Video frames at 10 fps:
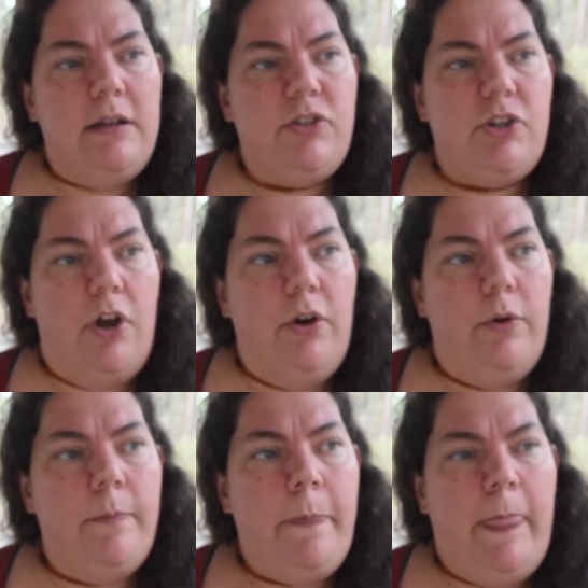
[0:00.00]

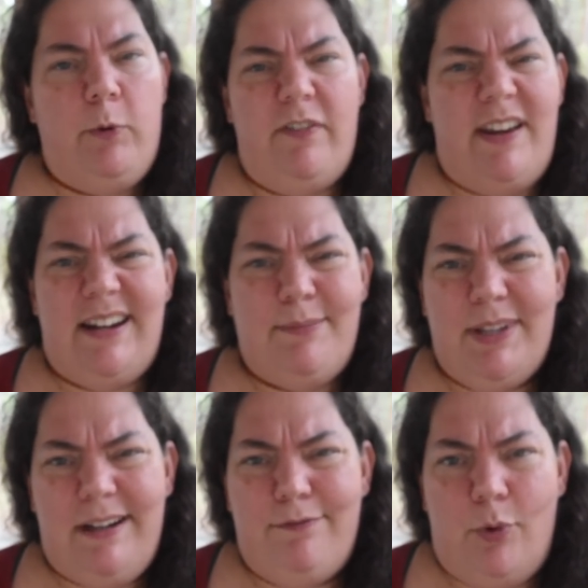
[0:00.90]
So it would have ended up
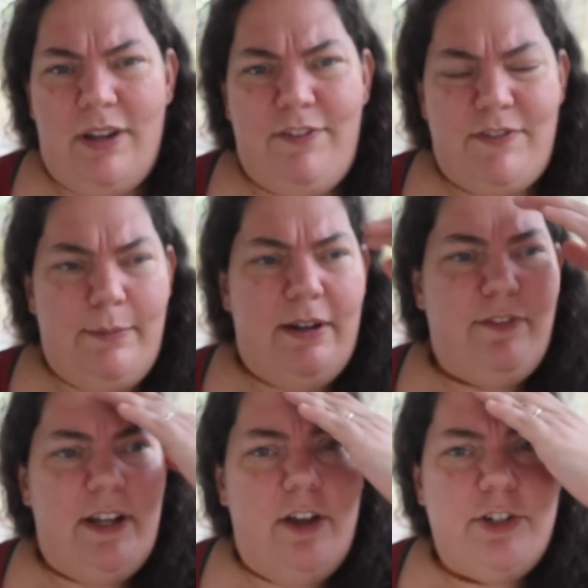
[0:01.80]
like a 40-50 minute
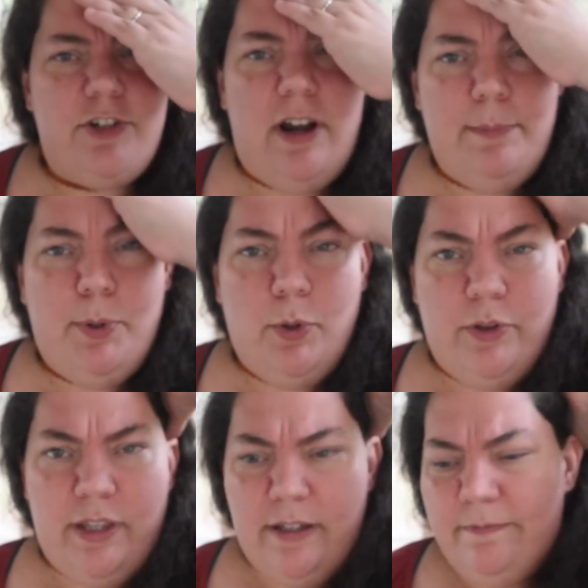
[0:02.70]
video to try and pull
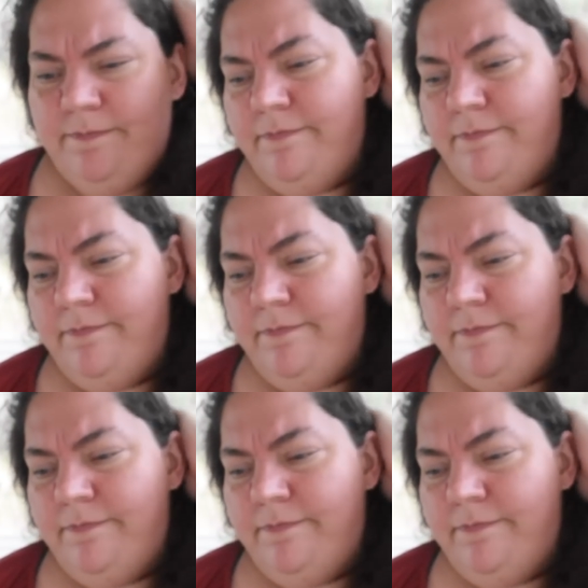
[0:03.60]
the